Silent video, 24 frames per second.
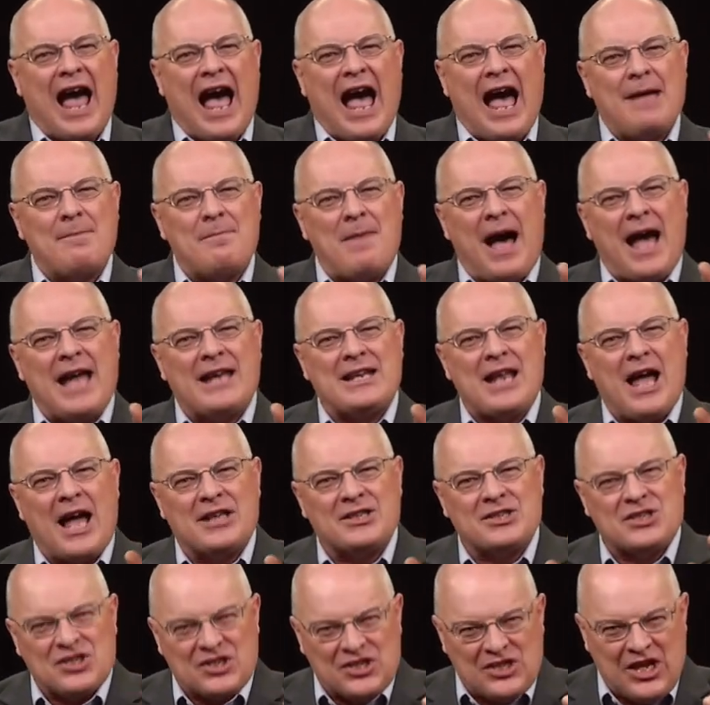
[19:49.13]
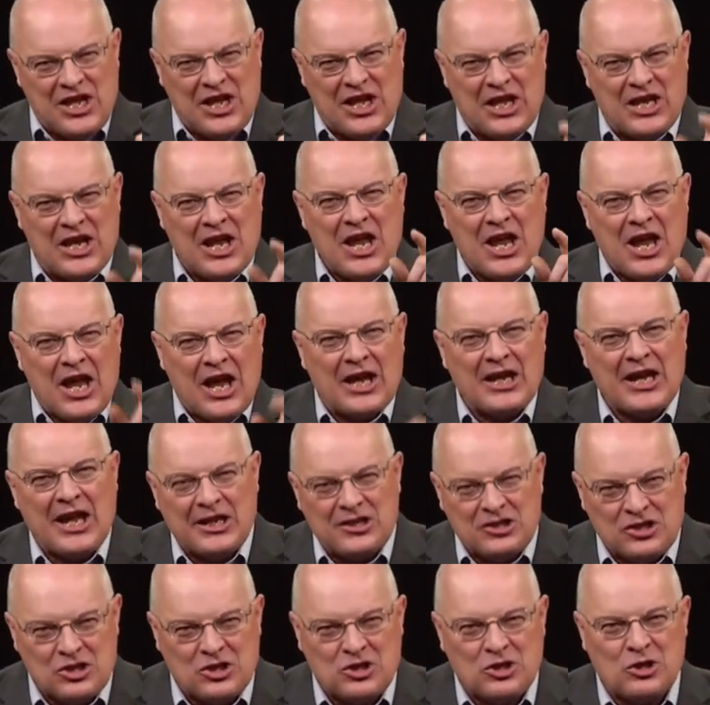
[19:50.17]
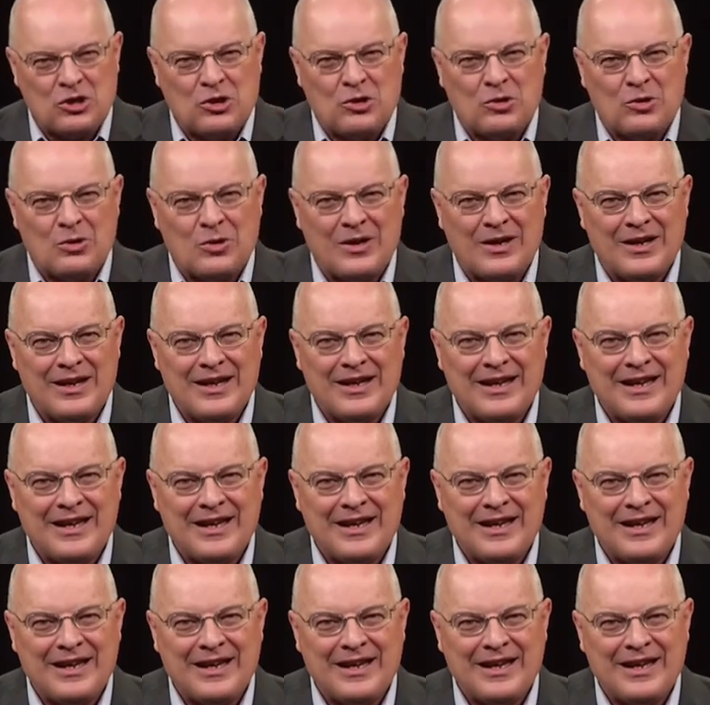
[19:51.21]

I might not sin against you.